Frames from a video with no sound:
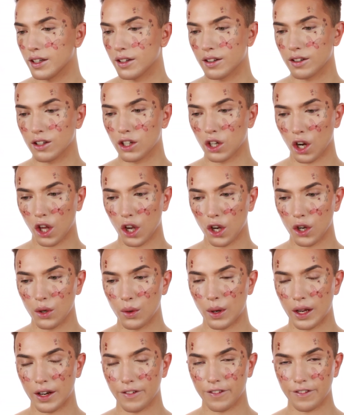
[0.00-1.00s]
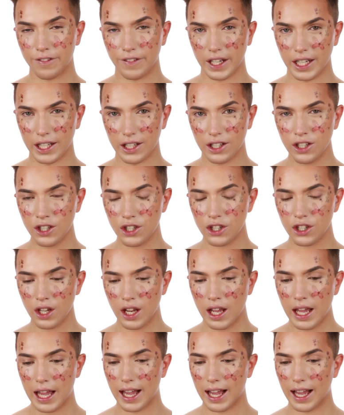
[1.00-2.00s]
glow and finish.
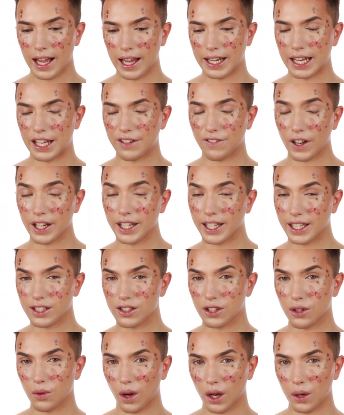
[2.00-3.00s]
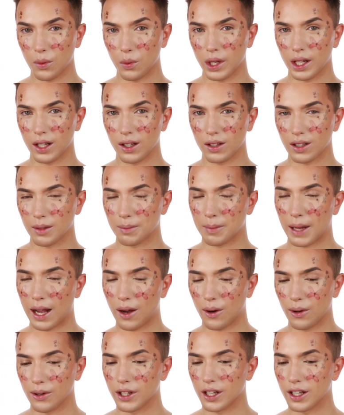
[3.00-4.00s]
And if I need to, I will
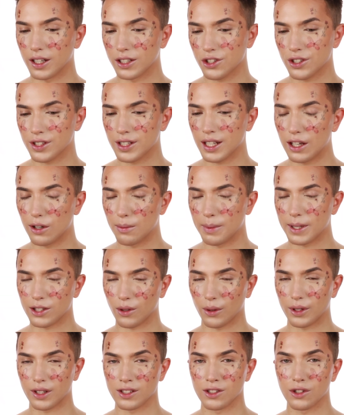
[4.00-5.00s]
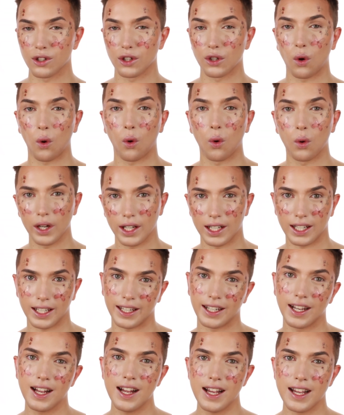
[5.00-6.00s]
powder just a little bit so it doesn't look
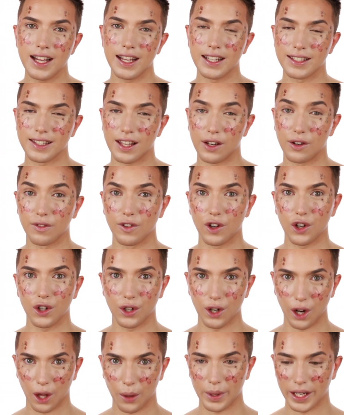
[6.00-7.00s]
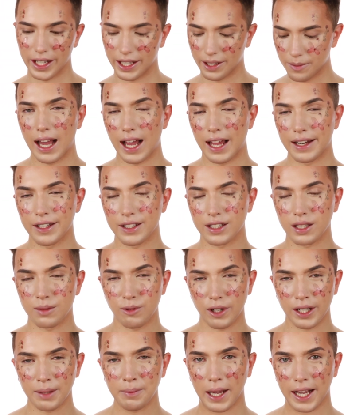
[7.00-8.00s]
oily instead of glowy. And to
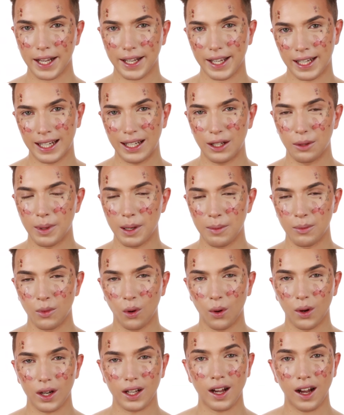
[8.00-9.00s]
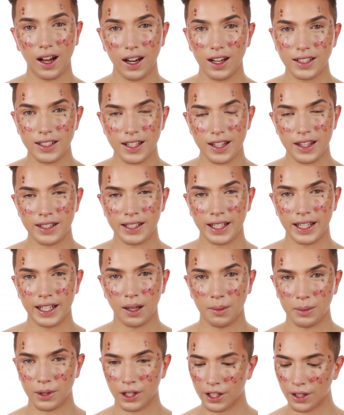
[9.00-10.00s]
bring back a little bit more colour to the skin,
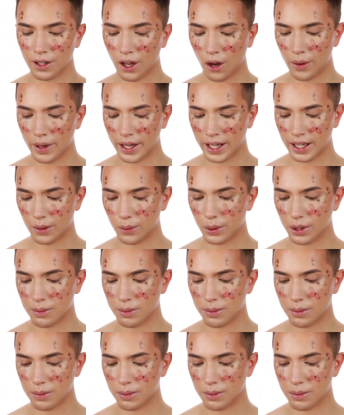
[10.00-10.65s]
I'm going to go in with